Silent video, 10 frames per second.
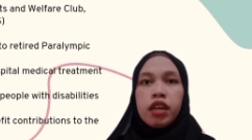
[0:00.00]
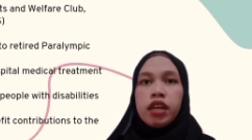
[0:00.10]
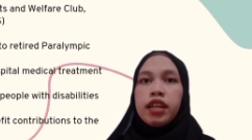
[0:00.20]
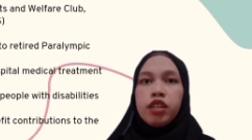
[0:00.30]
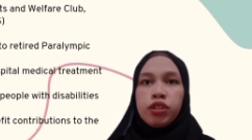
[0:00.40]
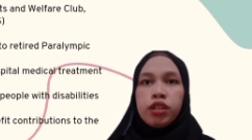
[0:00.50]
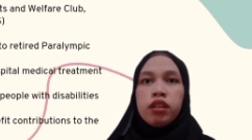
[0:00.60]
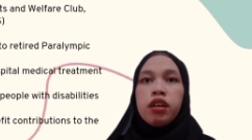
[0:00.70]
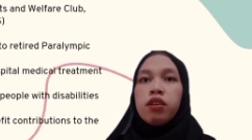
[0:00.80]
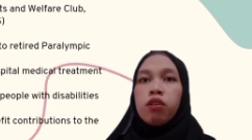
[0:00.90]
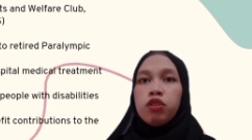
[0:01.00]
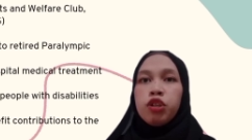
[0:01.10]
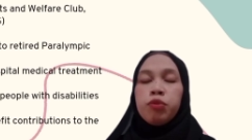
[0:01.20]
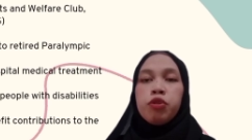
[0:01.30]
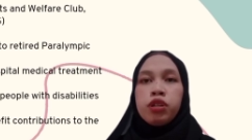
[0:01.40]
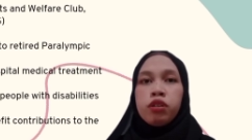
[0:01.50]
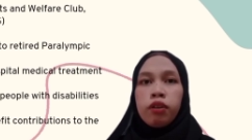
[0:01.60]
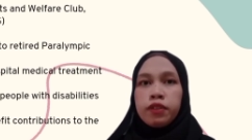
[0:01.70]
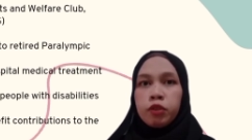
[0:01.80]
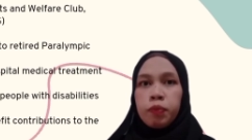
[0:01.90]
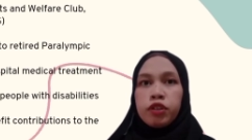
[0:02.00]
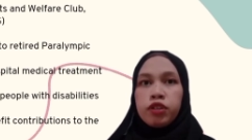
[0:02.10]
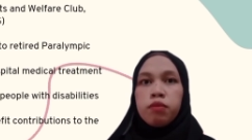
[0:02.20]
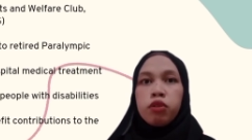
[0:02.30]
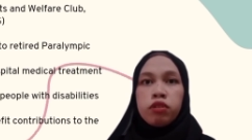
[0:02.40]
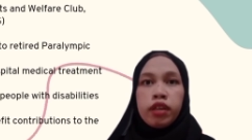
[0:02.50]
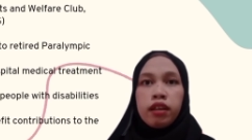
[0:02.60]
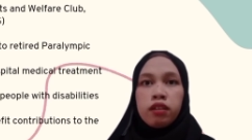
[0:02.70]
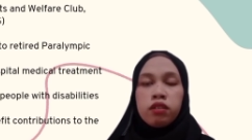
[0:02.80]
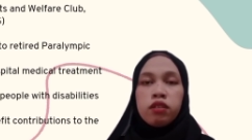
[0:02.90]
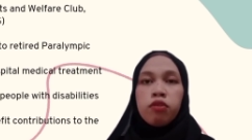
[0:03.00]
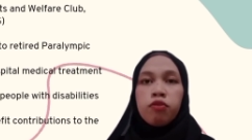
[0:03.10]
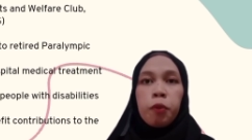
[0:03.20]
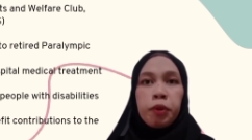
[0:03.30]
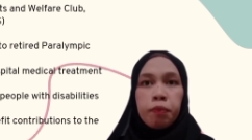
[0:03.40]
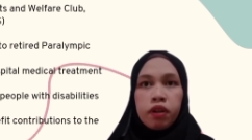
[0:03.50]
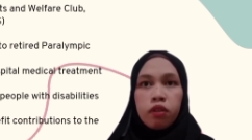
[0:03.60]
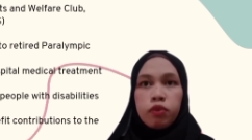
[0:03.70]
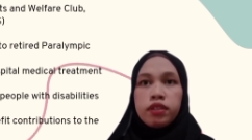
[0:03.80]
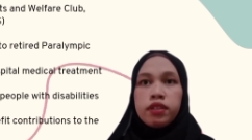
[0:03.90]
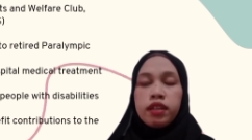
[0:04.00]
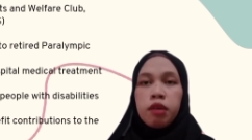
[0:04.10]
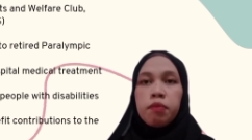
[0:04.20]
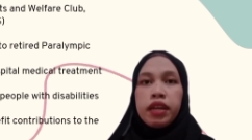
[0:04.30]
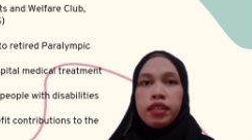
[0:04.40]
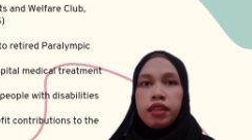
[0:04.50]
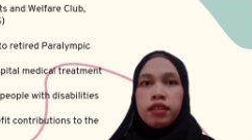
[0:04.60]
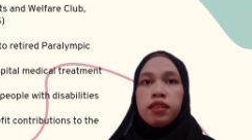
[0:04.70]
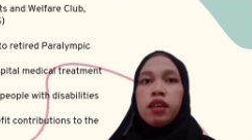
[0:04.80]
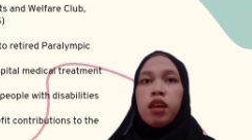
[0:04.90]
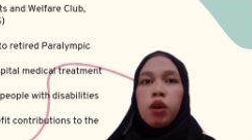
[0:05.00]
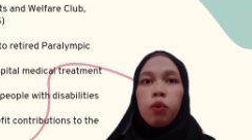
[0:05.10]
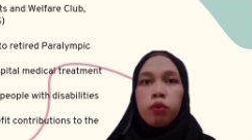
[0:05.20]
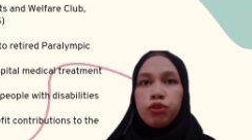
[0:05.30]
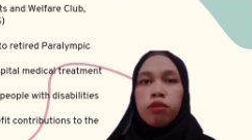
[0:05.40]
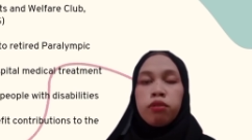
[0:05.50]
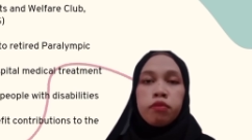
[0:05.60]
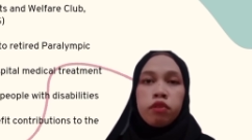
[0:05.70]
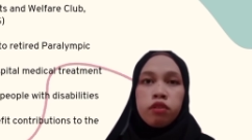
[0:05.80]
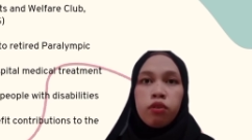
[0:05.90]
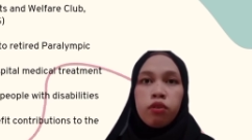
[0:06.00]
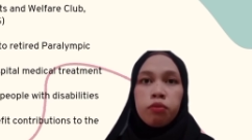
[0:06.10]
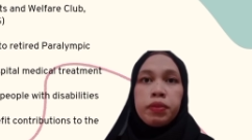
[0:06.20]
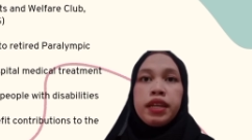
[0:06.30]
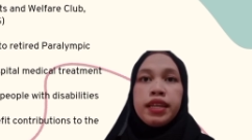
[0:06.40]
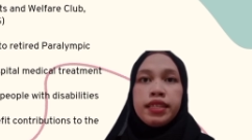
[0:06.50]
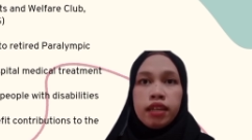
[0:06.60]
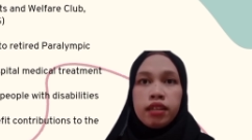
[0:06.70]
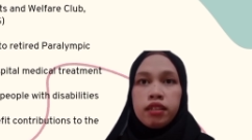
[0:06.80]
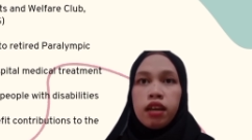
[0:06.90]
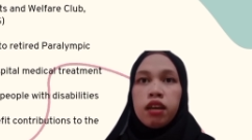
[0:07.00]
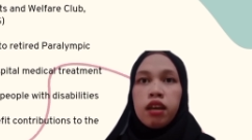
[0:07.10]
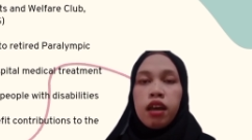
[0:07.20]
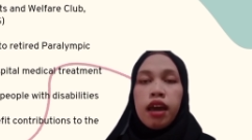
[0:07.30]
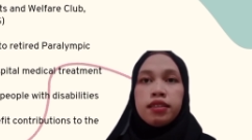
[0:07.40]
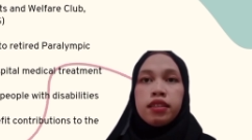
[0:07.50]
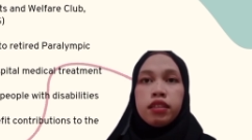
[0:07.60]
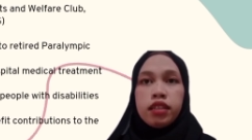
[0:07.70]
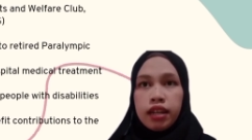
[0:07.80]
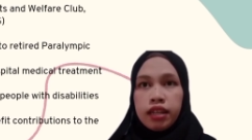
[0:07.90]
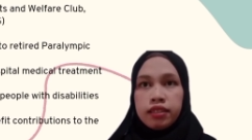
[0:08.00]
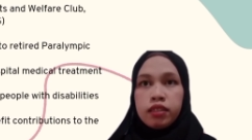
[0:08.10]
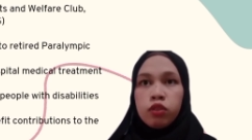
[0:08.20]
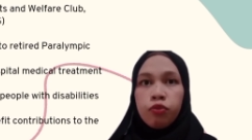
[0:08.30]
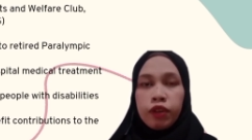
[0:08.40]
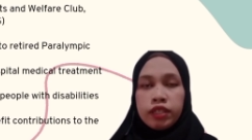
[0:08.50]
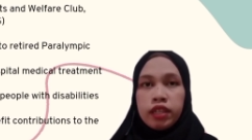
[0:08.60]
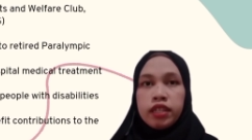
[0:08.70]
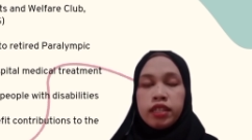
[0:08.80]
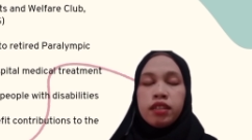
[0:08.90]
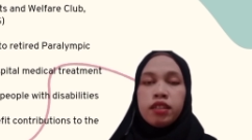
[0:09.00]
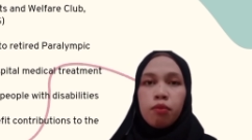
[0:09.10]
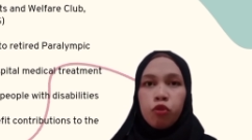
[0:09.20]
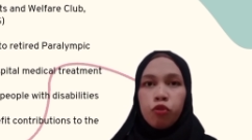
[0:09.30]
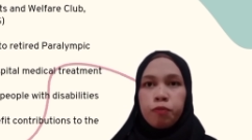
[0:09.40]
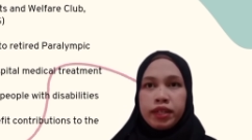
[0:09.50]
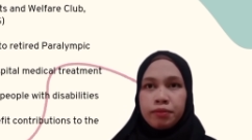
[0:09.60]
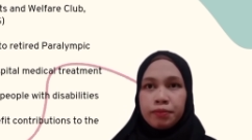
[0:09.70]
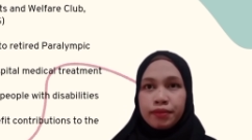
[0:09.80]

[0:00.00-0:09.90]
In addition, the contribution of special motorcycles for people with disabilities should also be listed as their needs to facilitate their movement.